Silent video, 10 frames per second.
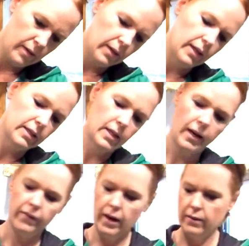Like to
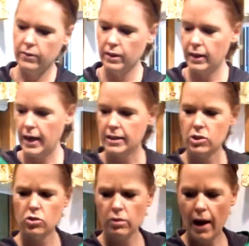have every
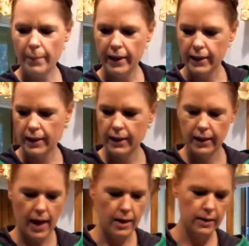last drop I can
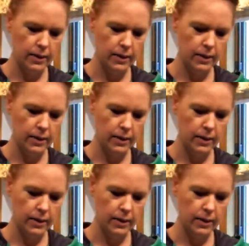get.